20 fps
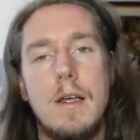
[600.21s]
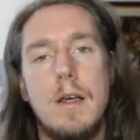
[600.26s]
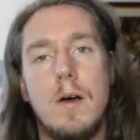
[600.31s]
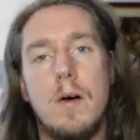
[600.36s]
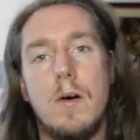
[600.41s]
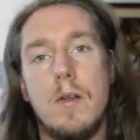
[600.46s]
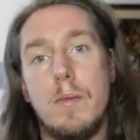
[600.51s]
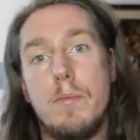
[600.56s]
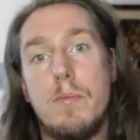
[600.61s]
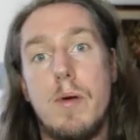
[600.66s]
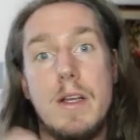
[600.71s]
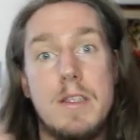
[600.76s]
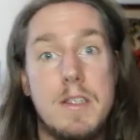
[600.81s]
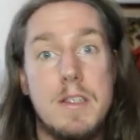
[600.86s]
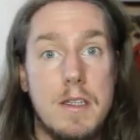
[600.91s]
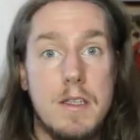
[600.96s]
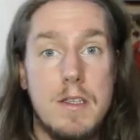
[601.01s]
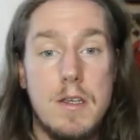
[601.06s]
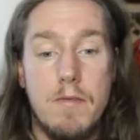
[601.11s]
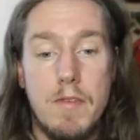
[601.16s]
or the
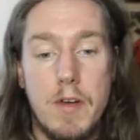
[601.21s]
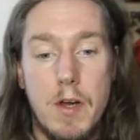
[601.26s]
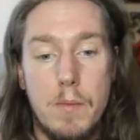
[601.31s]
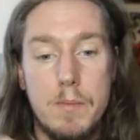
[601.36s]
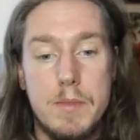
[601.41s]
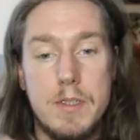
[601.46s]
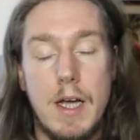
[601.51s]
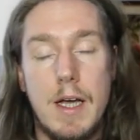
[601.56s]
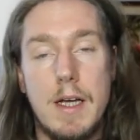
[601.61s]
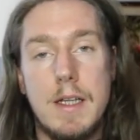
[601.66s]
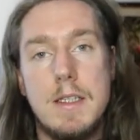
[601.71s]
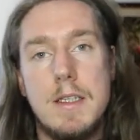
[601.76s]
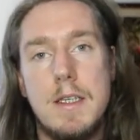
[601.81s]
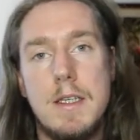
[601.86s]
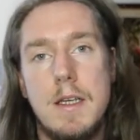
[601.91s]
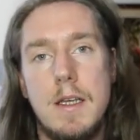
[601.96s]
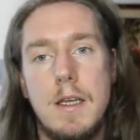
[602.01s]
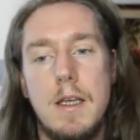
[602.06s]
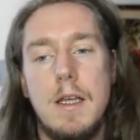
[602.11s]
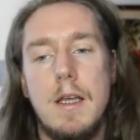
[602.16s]
presence of an object.
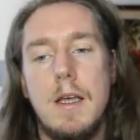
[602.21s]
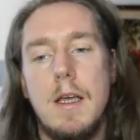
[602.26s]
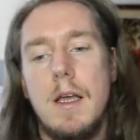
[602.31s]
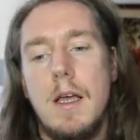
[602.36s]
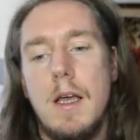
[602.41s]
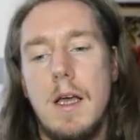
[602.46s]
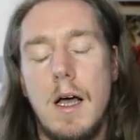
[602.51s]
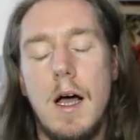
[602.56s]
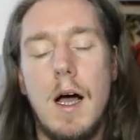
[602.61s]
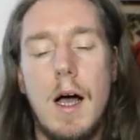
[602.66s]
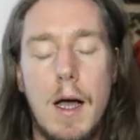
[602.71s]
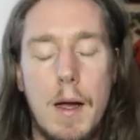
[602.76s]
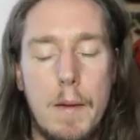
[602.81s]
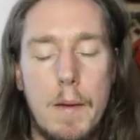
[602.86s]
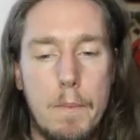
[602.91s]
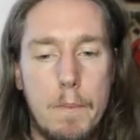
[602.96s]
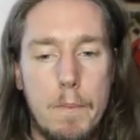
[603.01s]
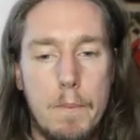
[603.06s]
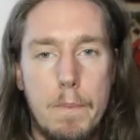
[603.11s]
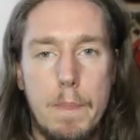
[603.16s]

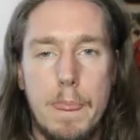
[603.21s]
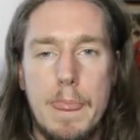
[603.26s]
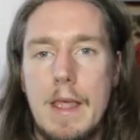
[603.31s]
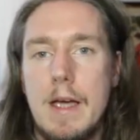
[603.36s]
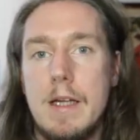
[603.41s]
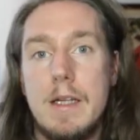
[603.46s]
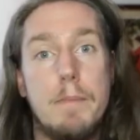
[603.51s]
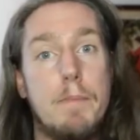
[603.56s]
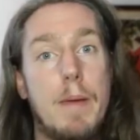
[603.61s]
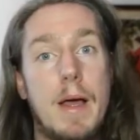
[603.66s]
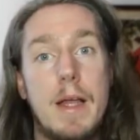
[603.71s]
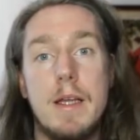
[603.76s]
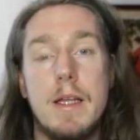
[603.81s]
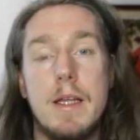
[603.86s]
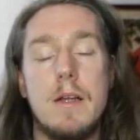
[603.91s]
And depending